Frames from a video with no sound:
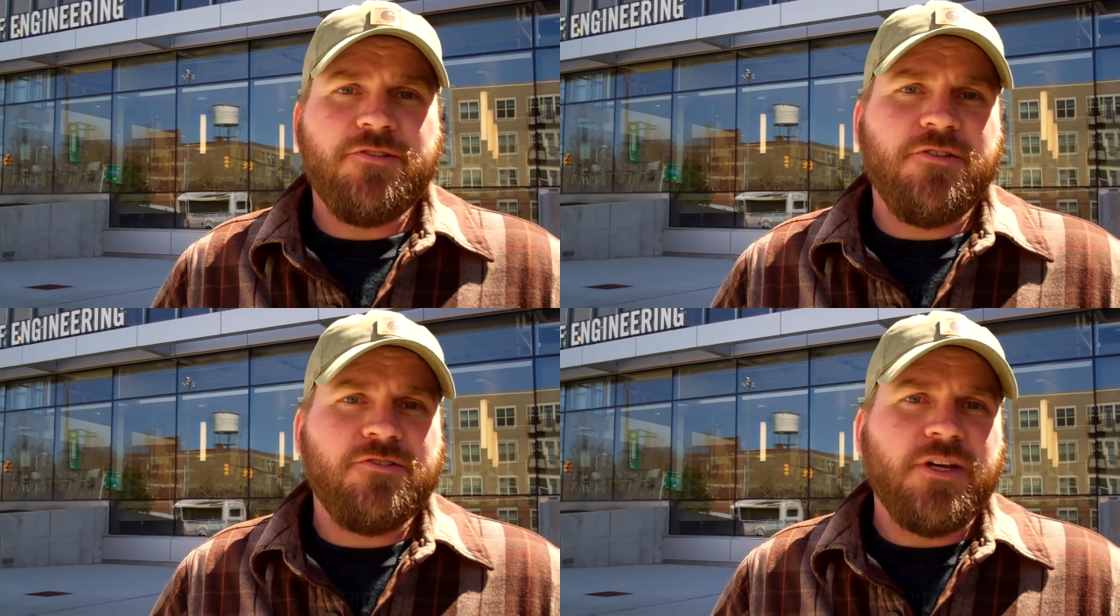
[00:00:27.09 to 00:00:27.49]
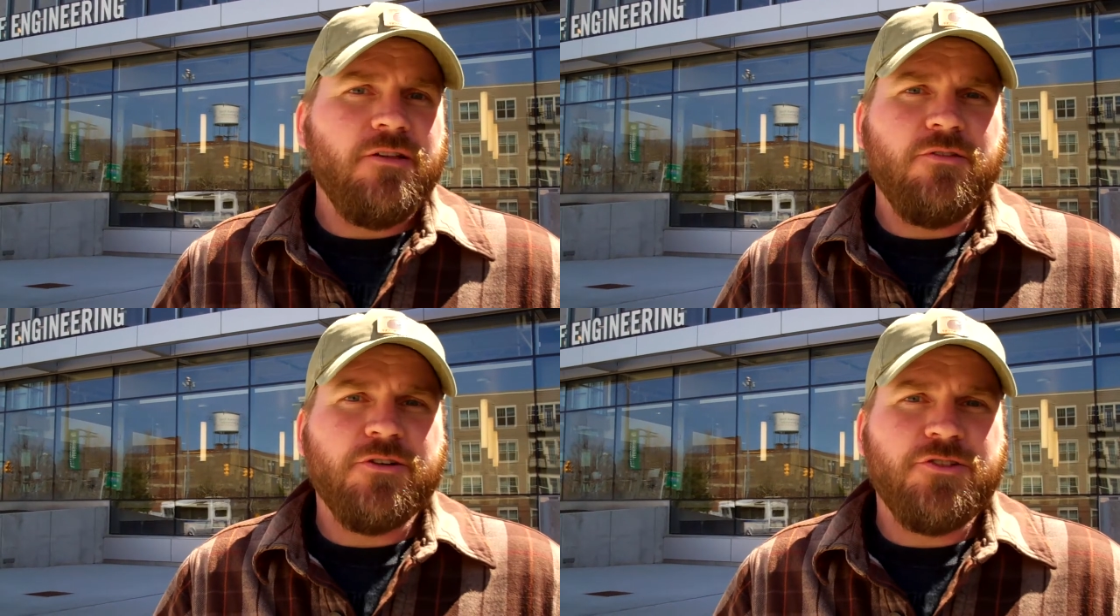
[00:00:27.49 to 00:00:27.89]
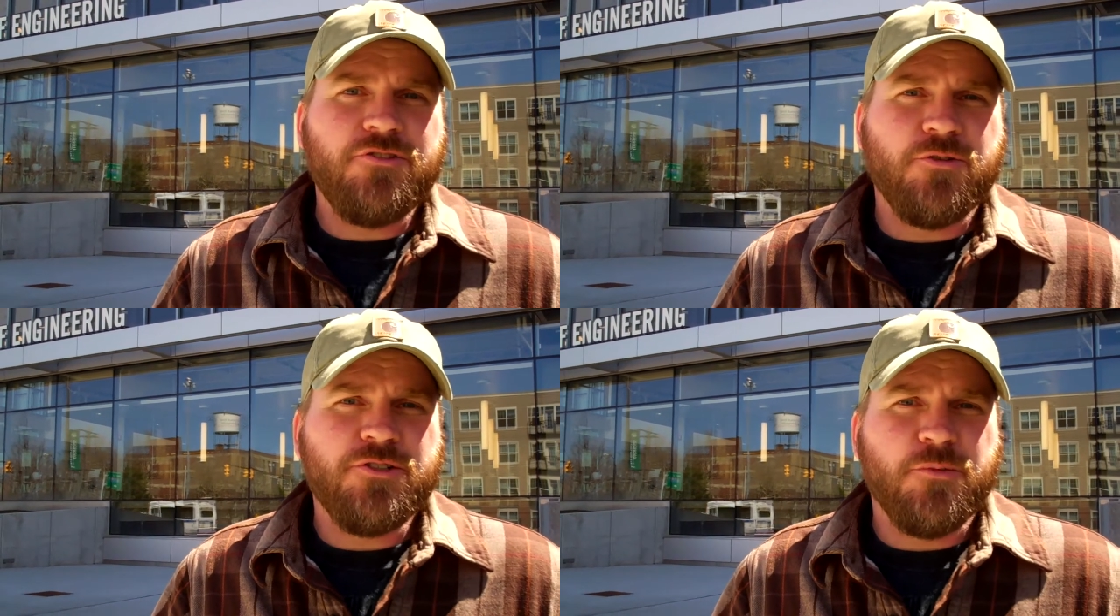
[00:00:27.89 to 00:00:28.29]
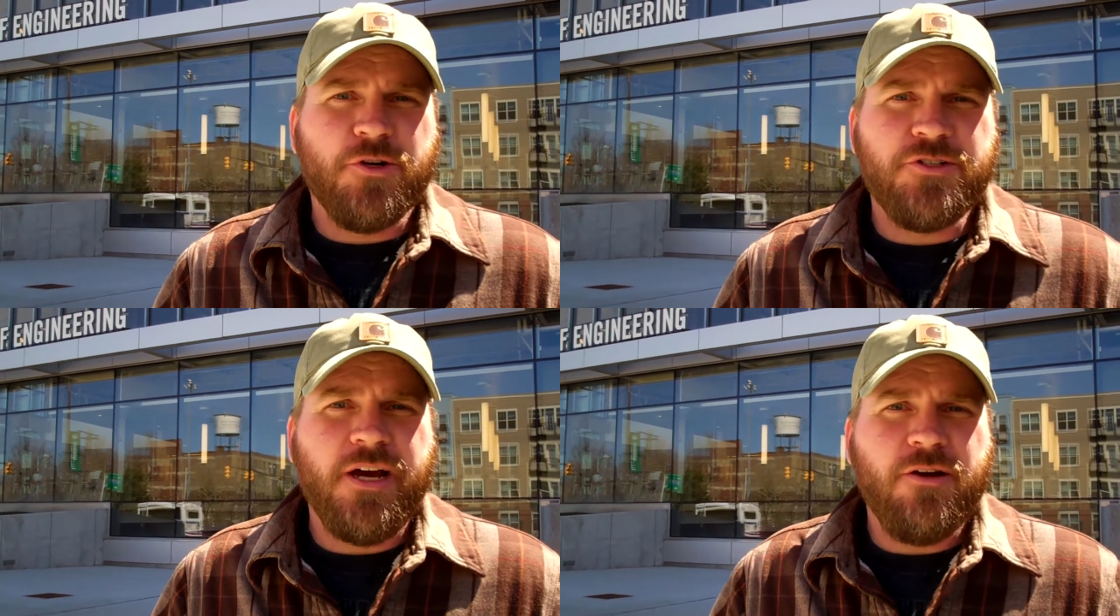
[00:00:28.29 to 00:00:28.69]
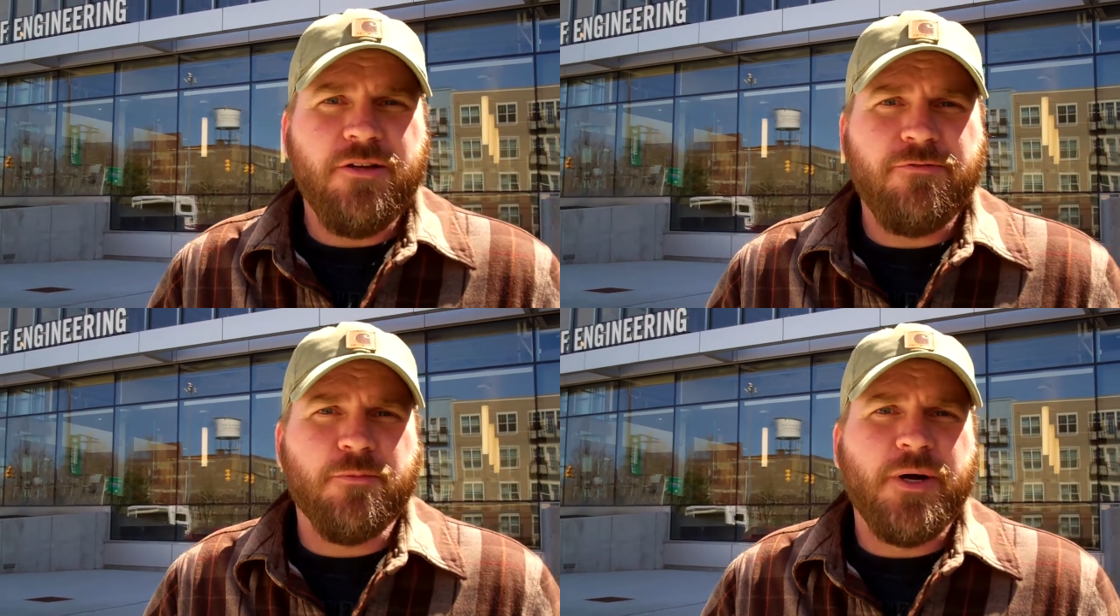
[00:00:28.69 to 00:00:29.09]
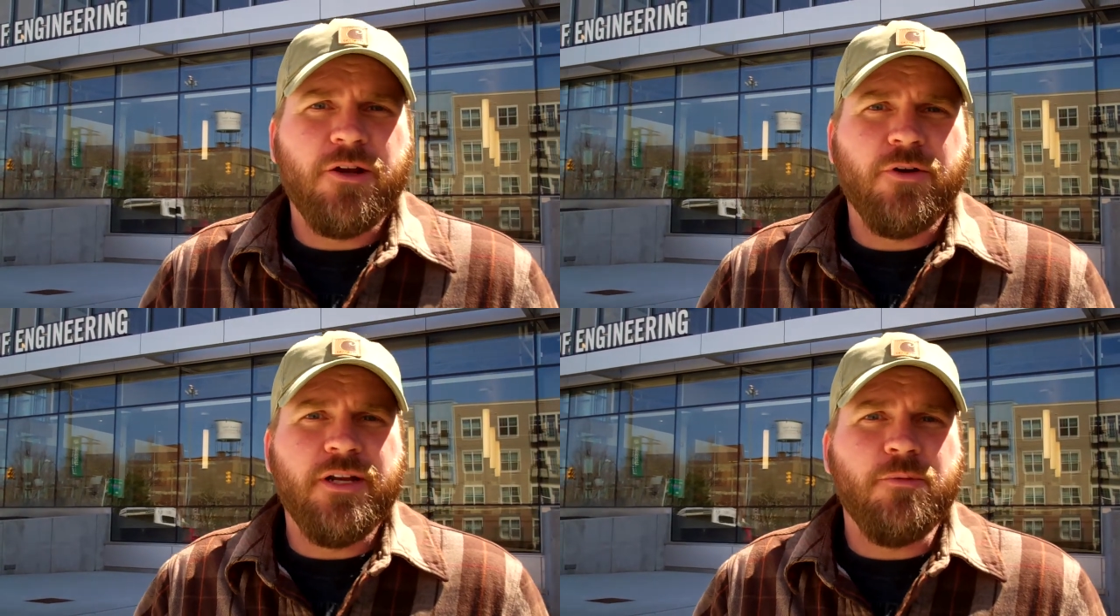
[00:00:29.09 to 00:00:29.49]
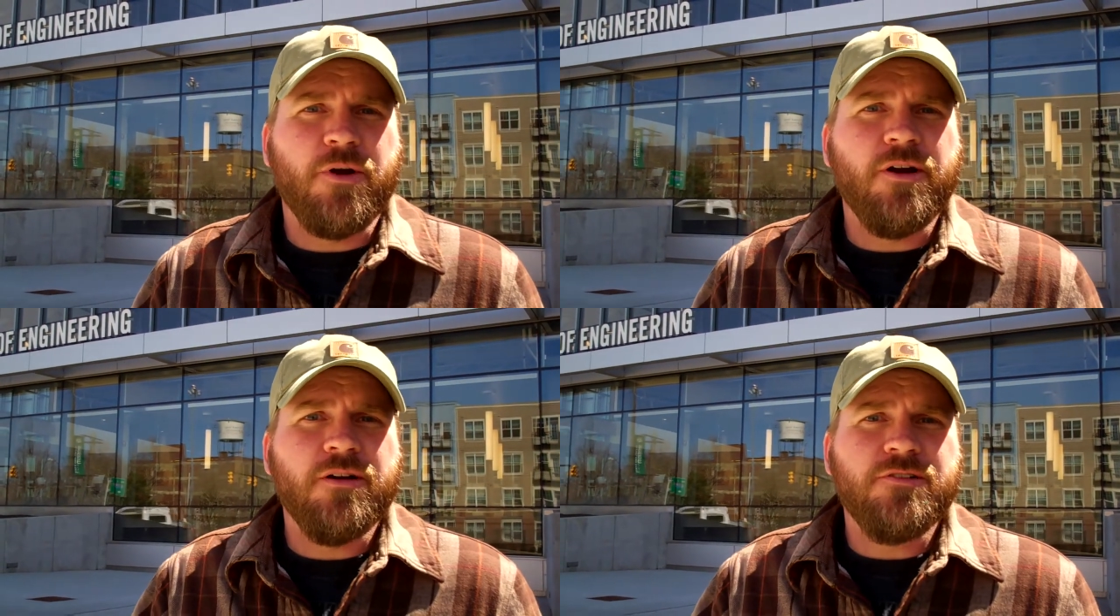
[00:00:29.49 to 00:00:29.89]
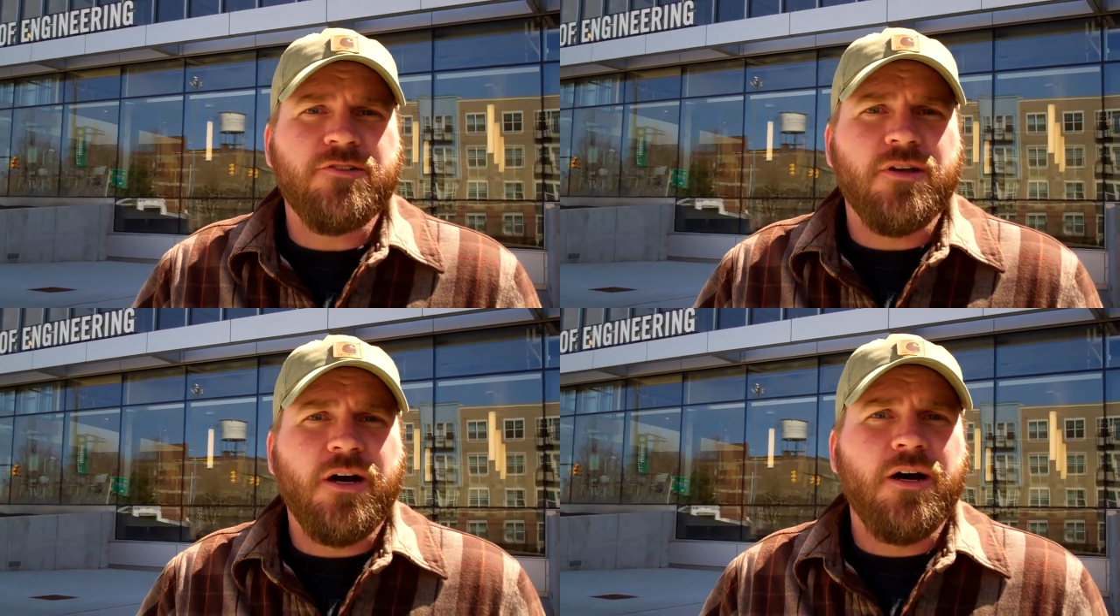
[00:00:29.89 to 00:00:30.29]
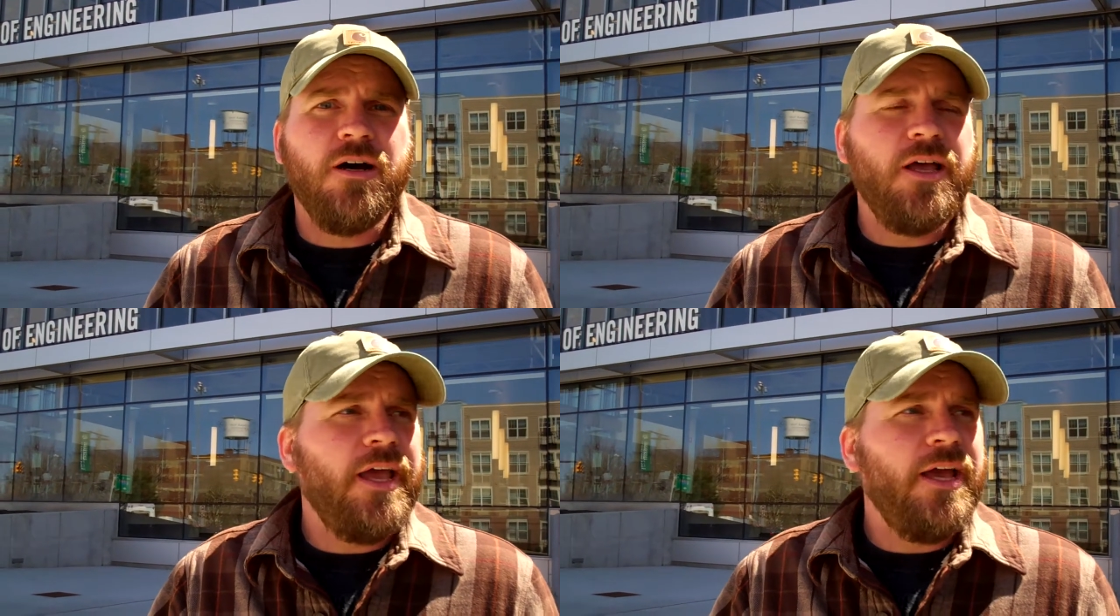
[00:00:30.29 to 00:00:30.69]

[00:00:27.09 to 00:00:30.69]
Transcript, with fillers: It's the second largest source of mortality for migrating birds, uh,